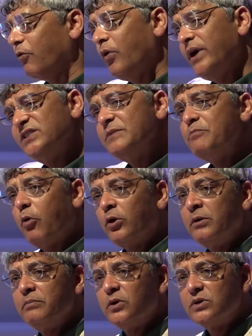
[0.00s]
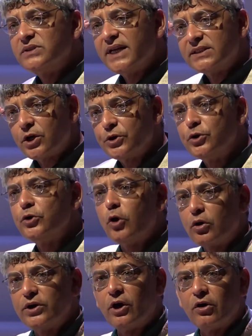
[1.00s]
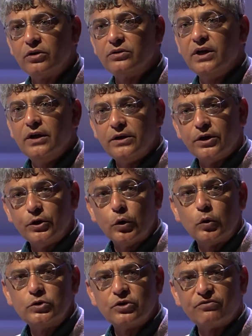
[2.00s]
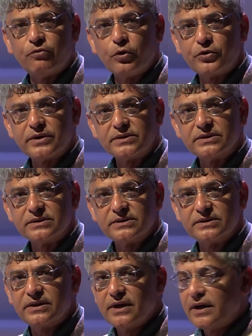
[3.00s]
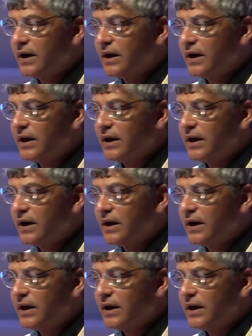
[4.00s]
forehead is important because that's how you knock down the doors of fortresses.